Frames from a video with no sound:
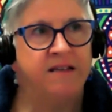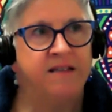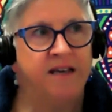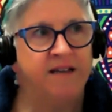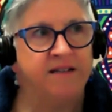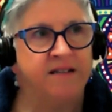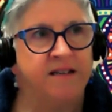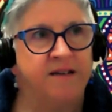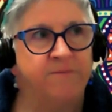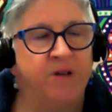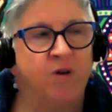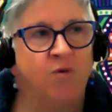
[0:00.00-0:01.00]
yet
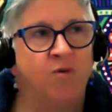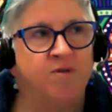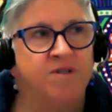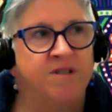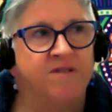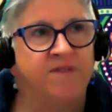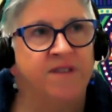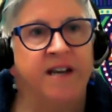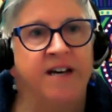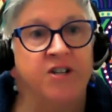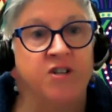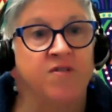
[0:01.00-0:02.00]
because of the
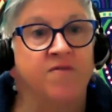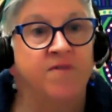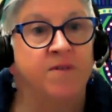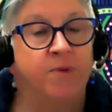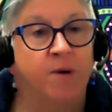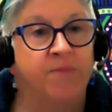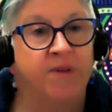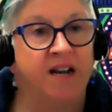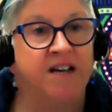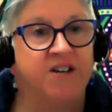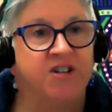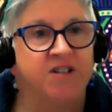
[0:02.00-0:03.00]
nature of the
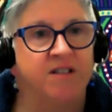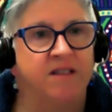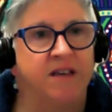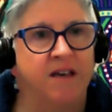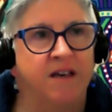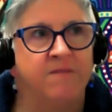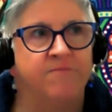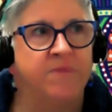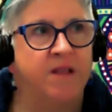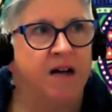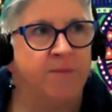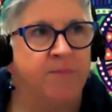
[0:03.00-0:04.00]
population there,
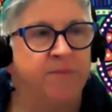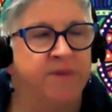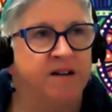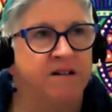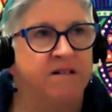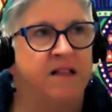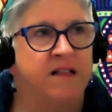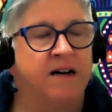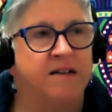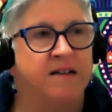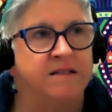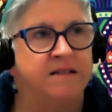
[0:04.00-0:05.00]
upper middle
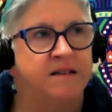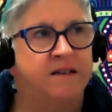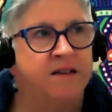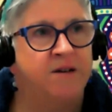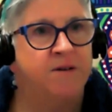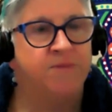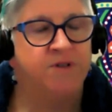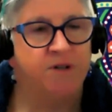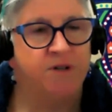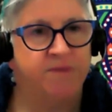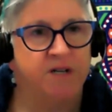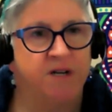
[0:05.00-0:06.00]
class,
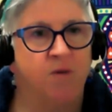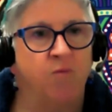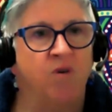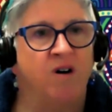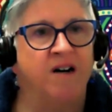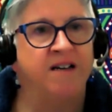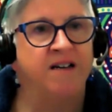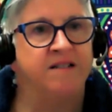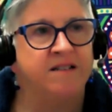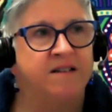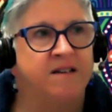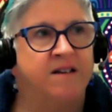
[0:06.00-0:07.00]
predominantly
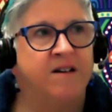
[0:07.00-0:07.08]
white,